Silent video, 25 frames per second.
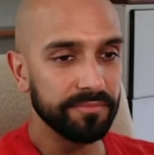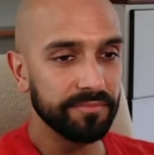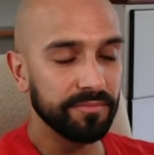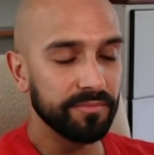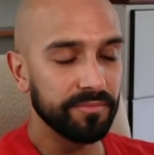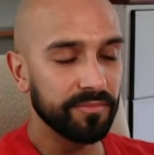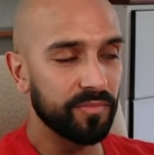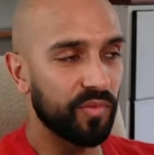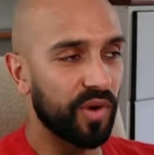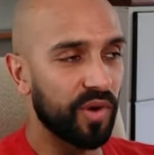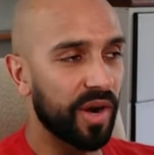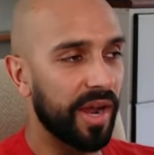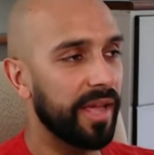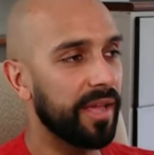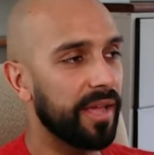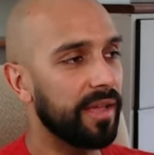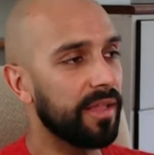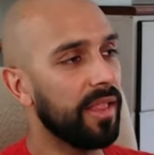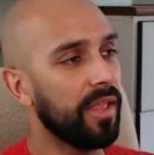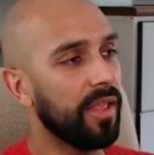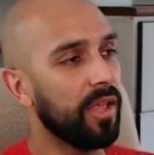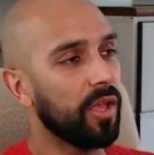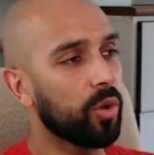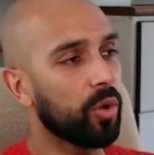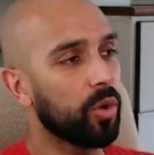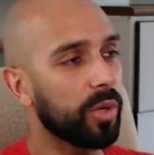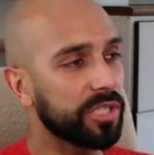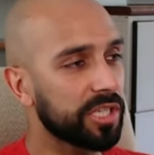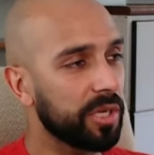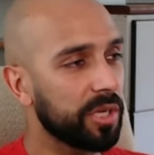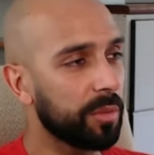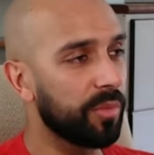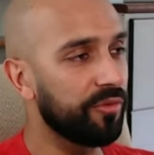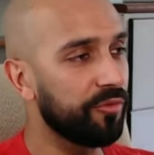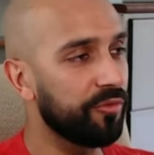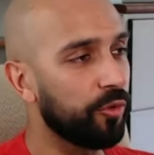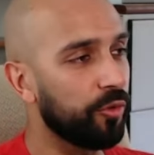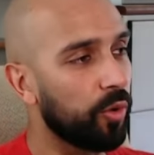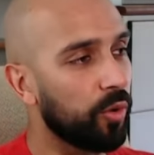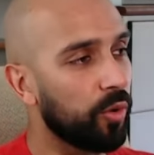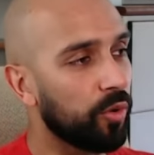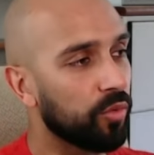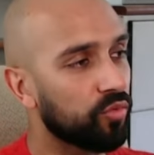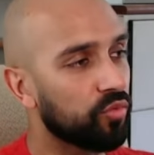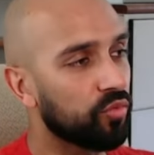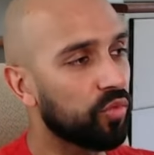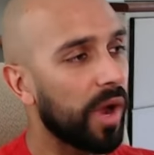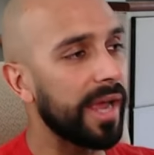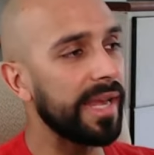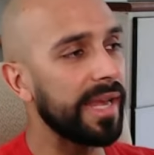Right? Question number 4,
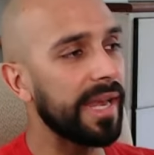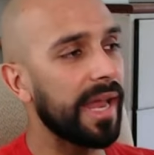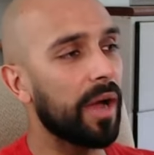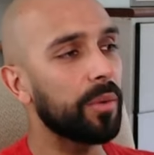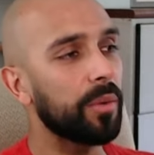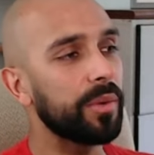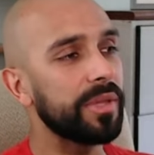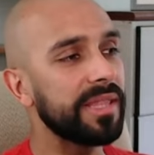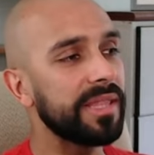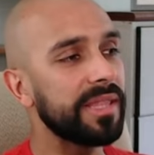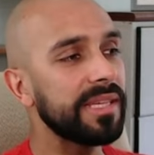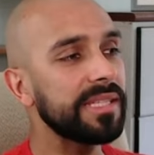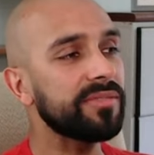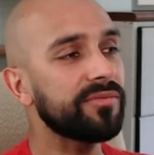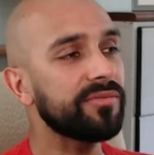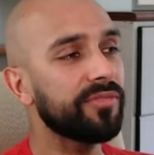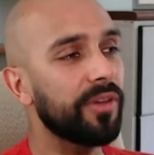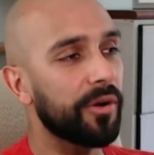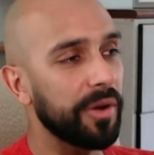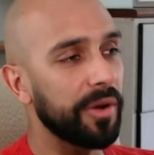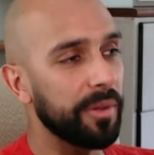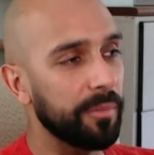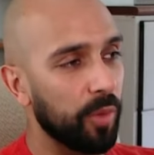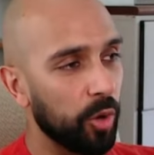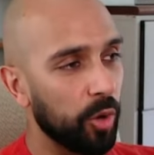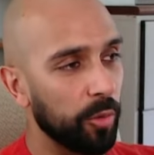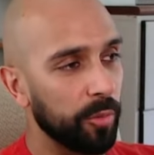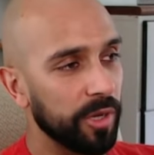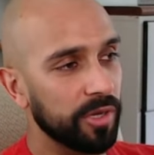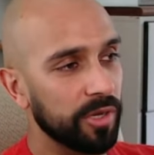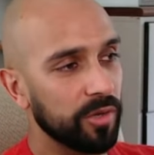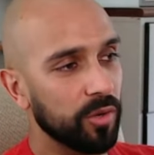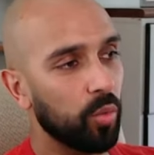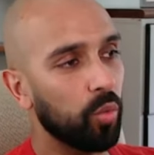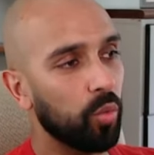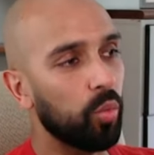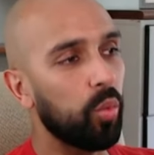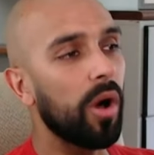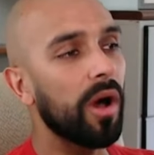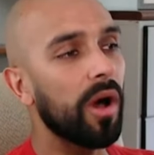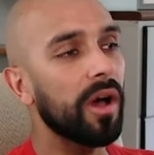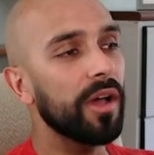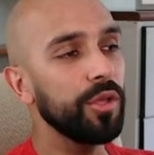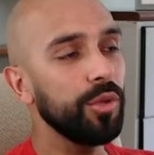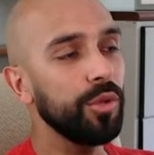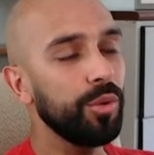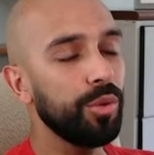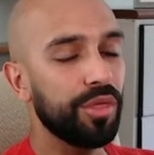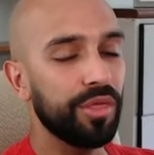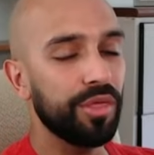right now in this very moment, what are
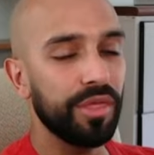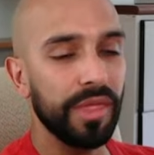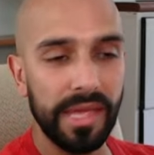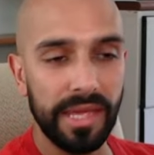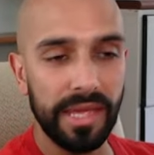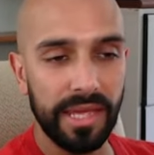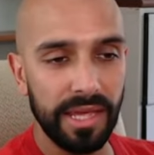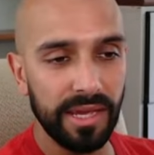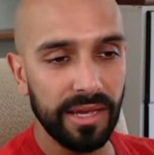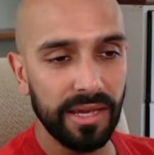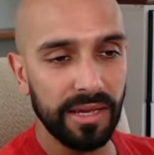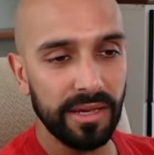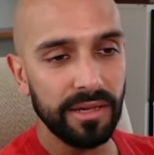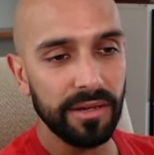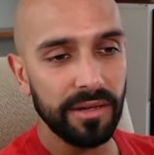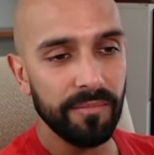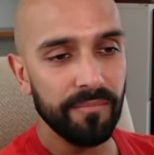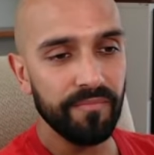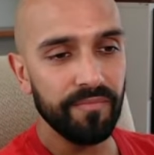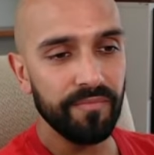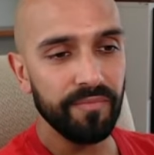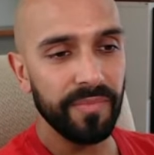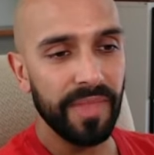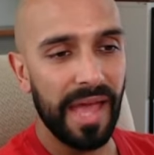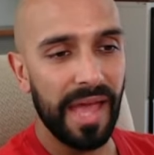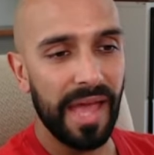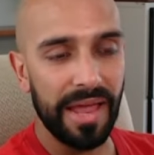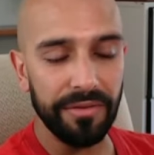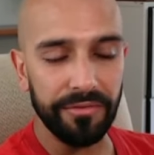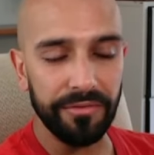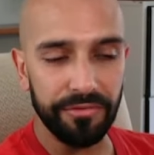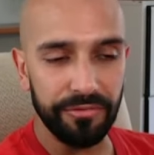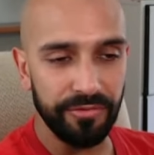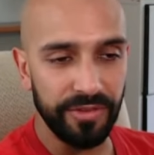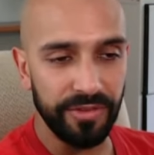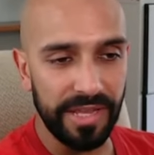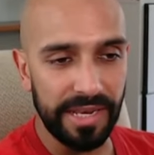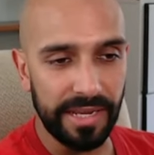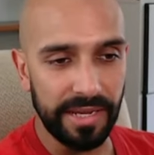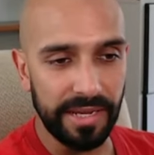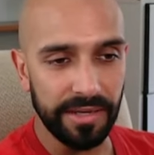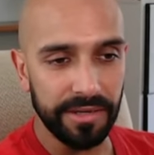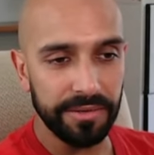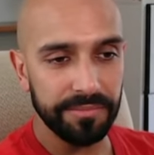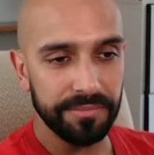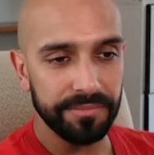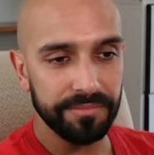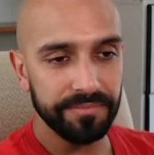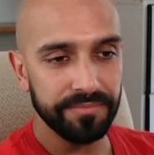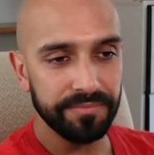you thinking and feeling?
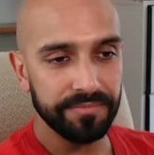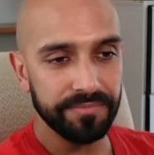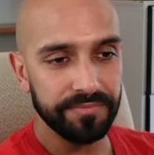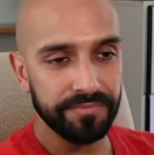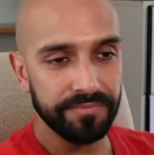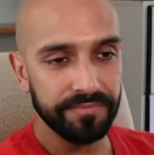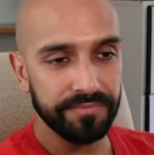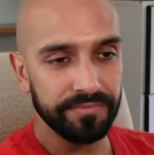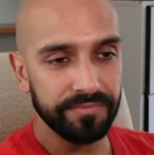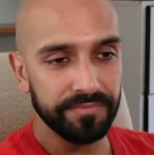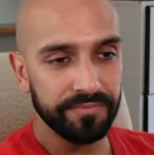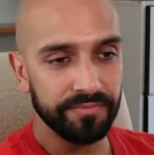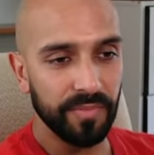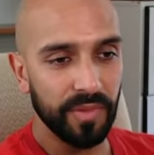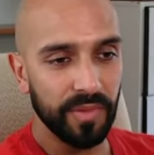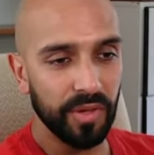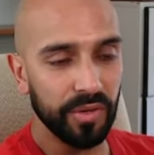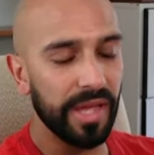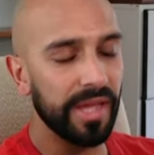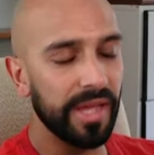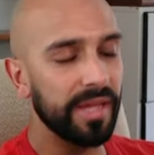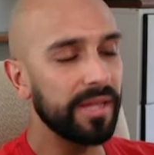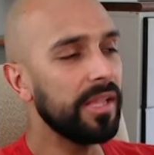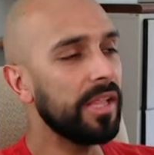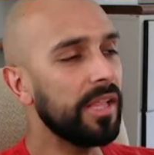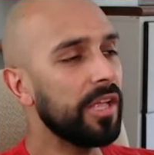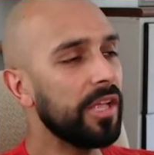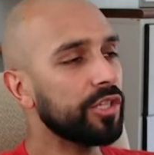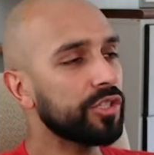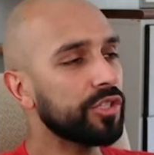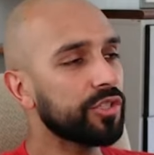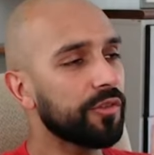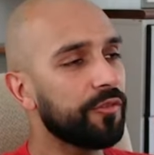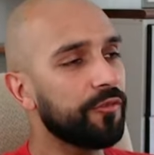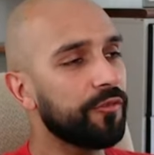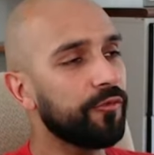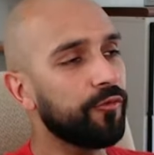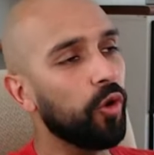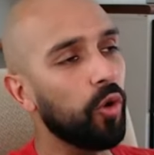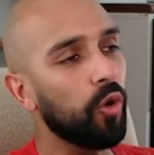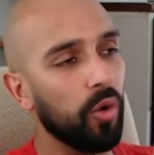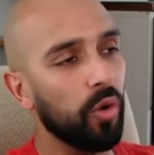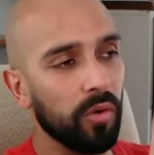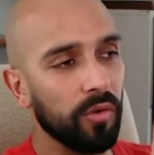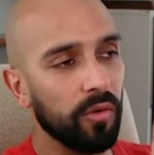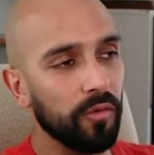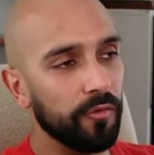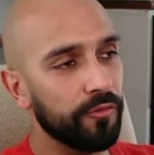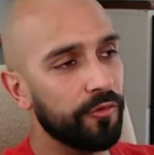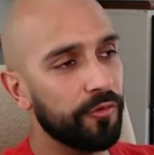Okay, so
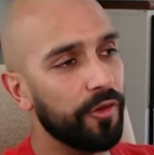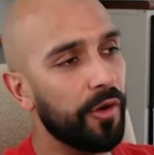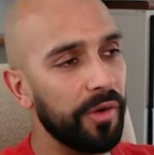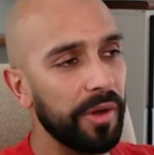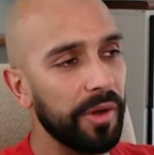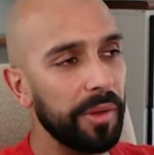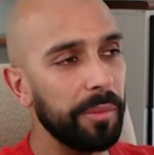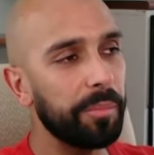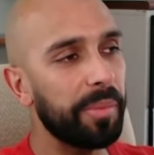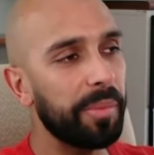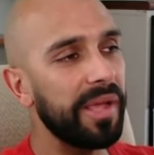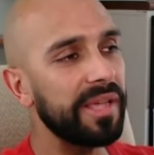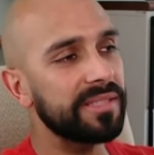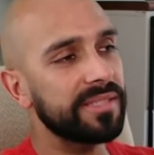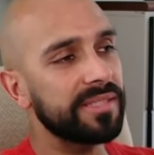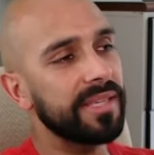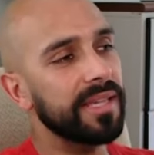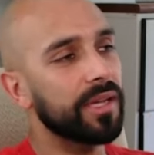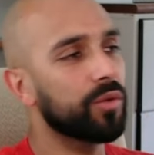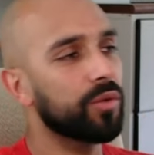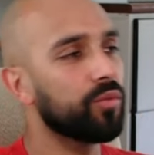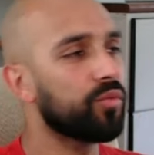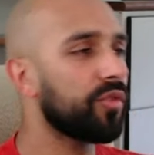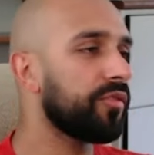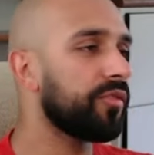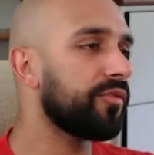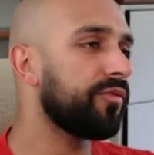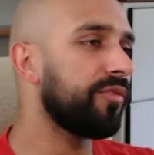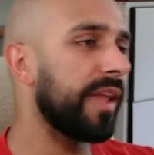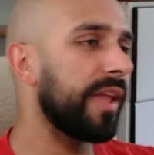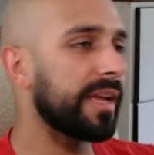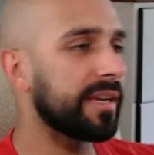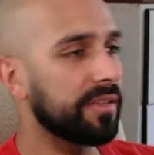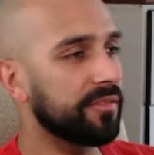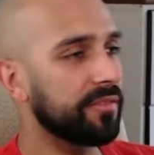4 very basic reflective